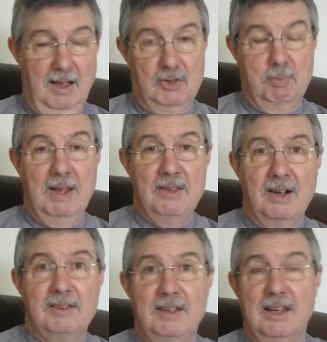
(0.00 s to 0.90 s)
I explained
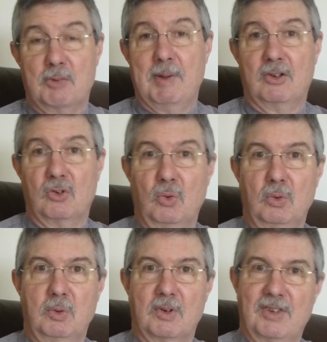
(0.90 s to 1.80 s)
that I didn't expect us
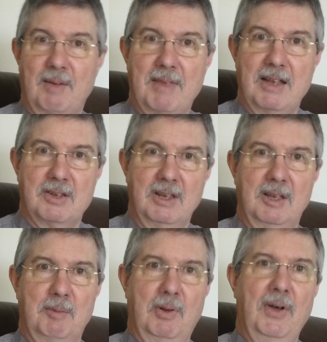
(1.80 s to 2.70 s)
all to accept that
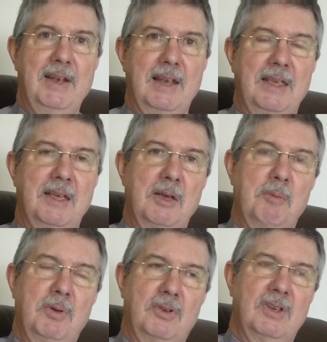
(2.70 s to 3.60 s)
blindly,
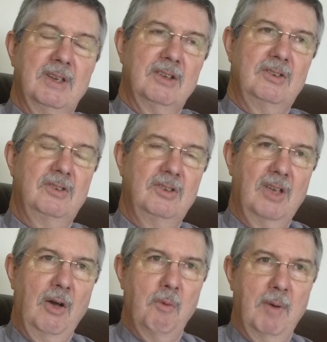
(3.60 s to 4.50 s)
but to
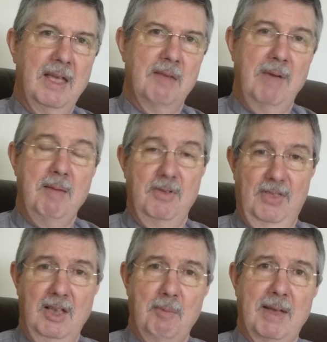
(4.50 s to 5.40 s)
go away and maybe
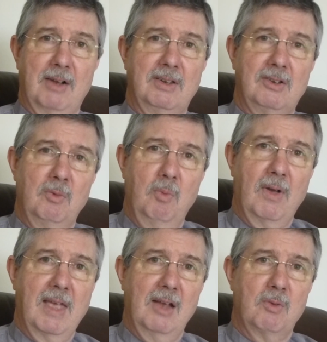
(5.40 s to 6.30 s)
think about it and
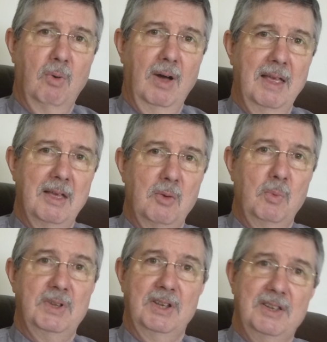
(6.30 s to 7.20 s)
work out why
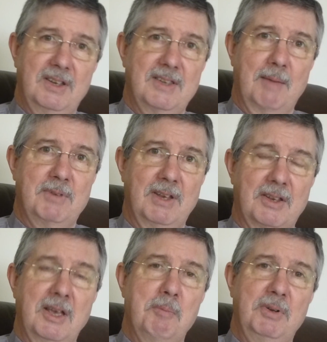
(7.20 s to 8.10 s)
we didn't accept
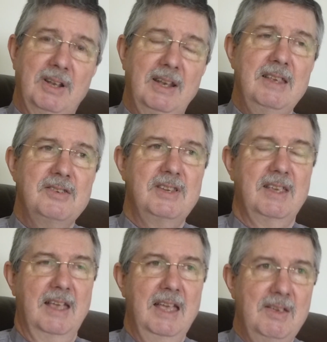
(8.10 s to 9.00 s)
it. But at least
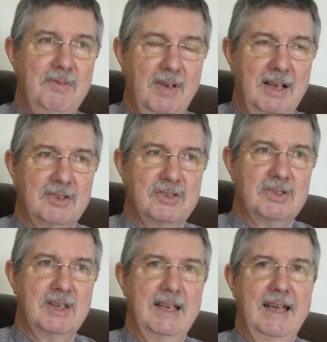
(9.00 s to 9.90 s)
it gave
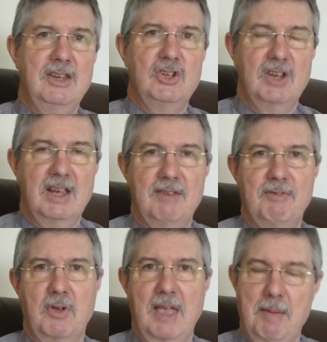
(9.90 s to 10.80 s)
us a
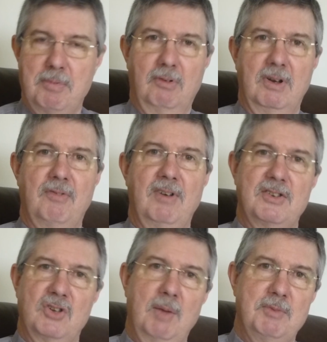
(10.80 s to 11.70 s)
shared vocabulary for
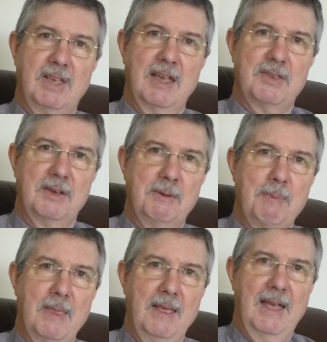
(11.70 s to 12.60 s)
our time together
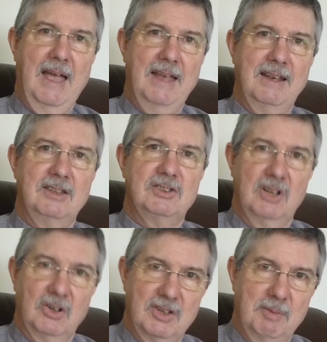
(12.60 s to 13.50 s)
and a
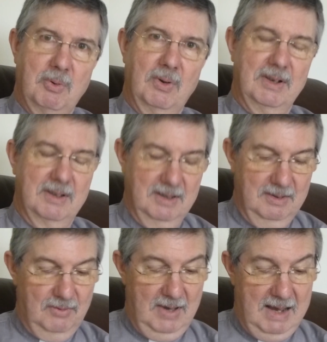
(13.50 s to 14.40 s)
starting point
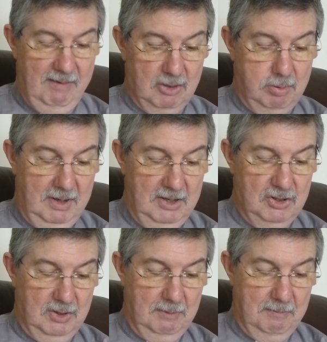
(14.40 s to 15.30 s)
for our
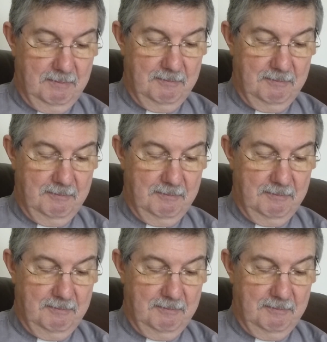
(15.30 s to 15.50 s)
explanation.